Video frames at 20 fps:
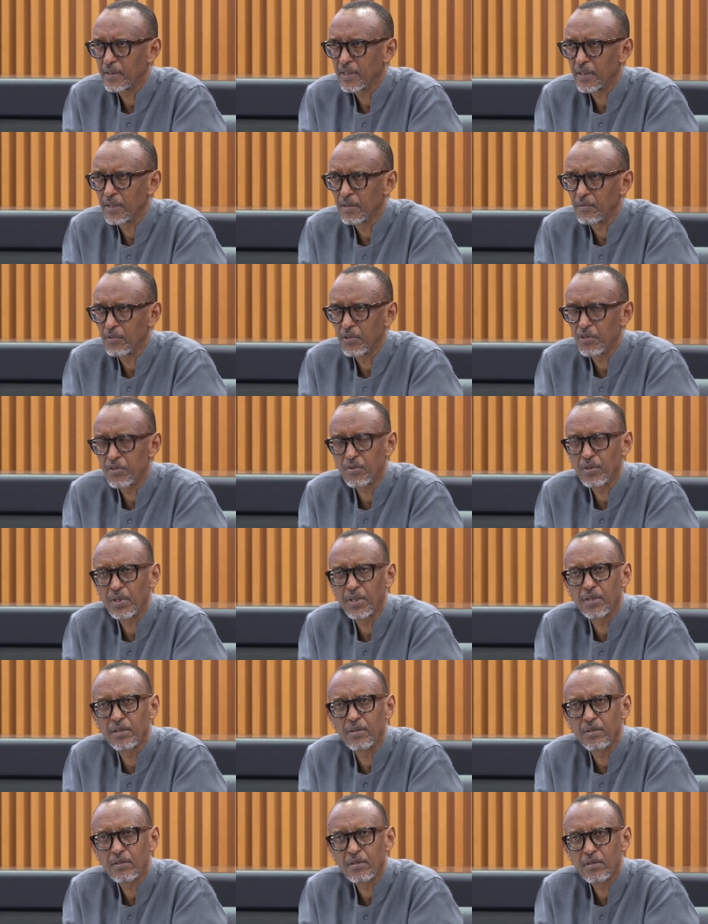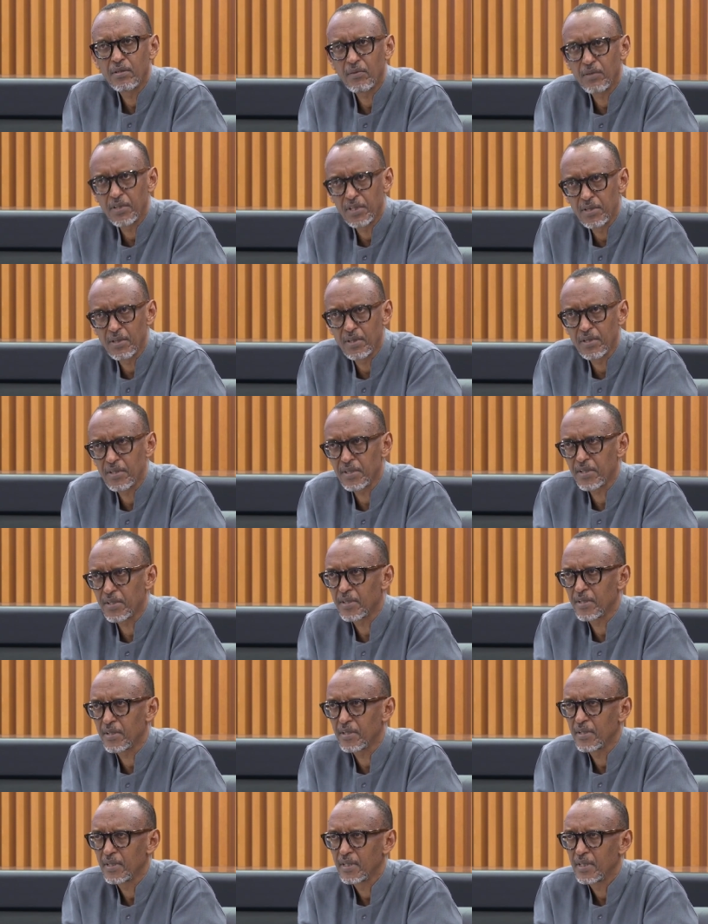and between
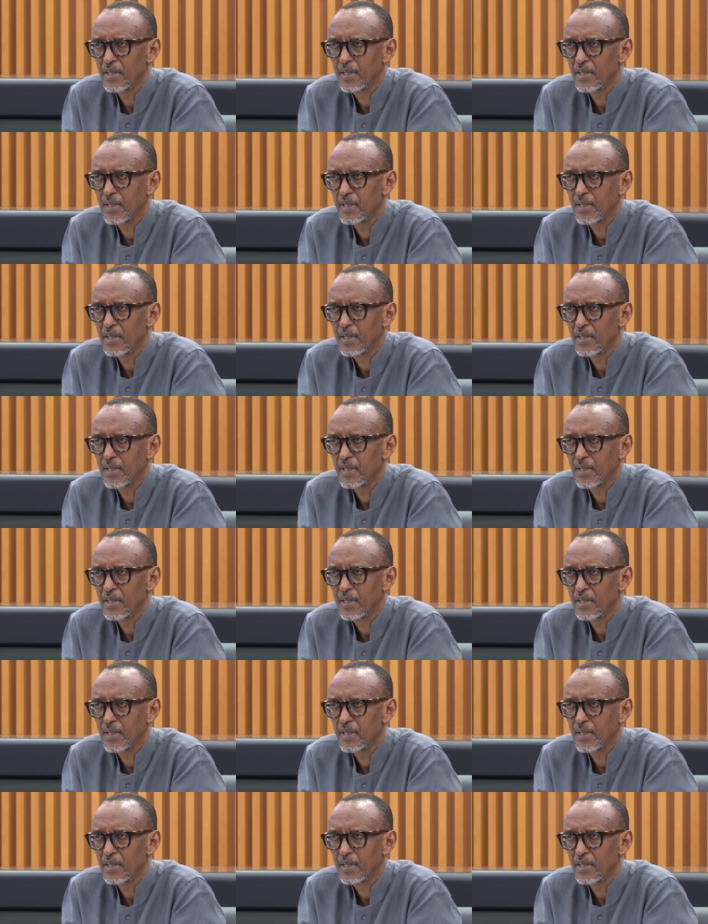regions